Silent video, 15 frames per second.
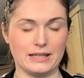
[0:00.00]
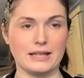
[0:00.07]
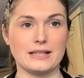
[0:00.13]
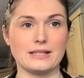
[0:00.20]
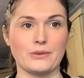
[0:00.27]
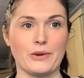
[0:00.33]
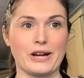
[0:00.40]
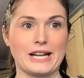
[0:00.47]
This
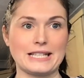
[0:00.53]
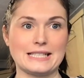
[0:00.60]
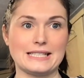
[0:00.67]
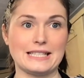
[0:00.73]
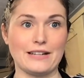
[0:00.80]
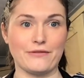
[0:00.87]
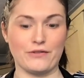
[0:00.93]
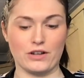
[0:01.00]
is where it gets
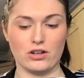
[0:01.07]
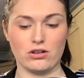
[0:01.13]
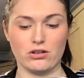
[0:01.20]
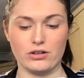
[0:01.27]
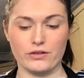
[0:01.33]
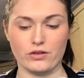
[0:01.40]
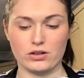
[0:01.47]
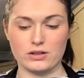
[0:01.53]
difficult.
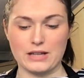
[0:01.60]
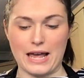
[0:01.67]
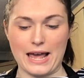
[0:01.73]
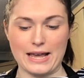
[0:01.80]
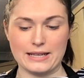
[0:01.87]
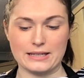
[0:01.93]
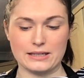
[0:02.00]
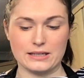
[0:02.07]
You've got to
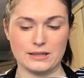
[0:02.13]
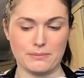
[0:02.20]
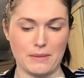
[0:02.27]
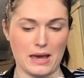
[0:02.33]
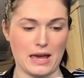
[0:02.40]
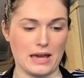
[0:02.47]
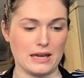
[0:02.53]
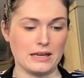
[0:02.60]

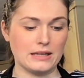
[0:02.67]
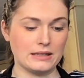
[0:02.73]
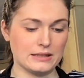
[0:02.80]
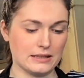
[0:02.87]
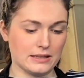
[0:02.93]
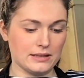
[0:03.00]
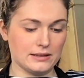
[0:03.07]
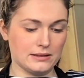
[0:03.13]
estimate.